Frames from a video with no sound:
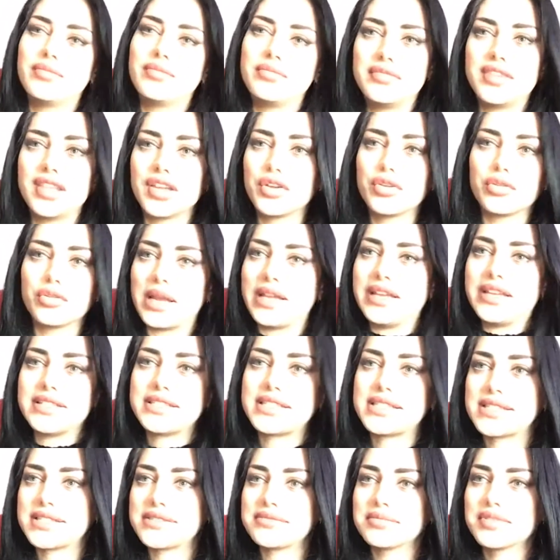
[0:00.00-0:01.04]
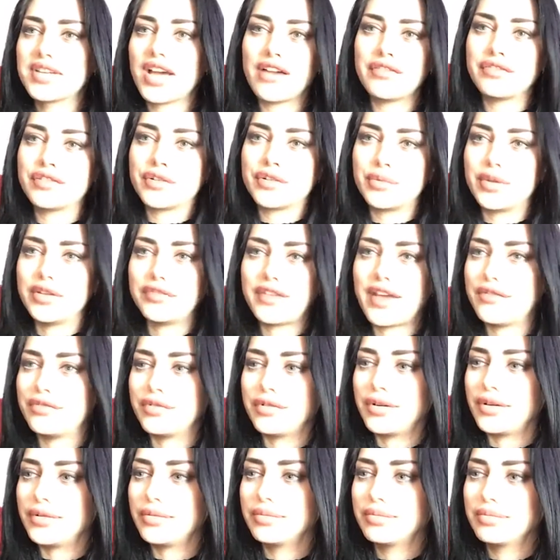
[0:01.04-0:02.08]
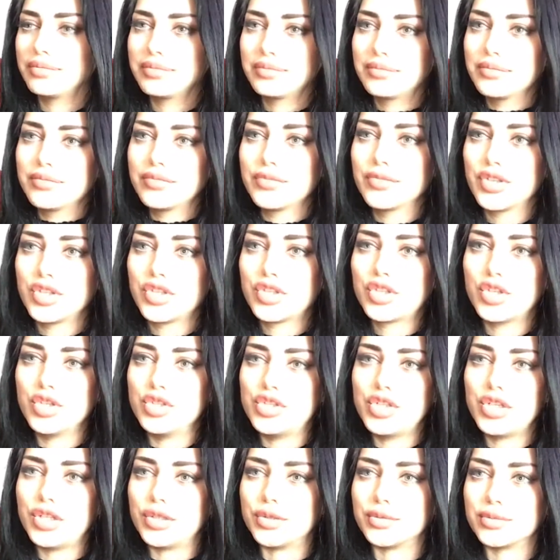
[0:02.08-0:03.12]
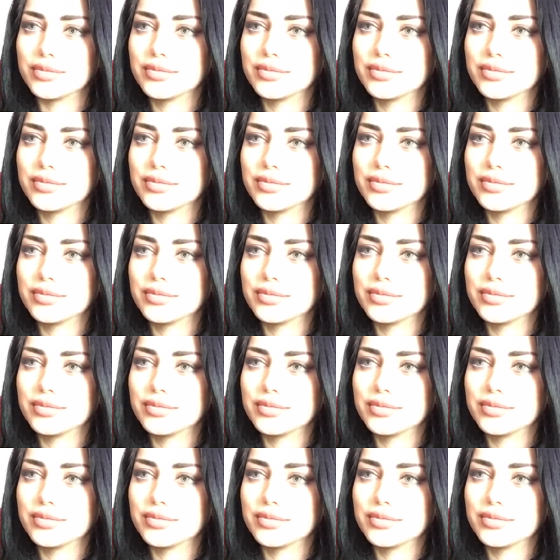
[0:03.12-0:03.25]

the greatest cover we've ever could do.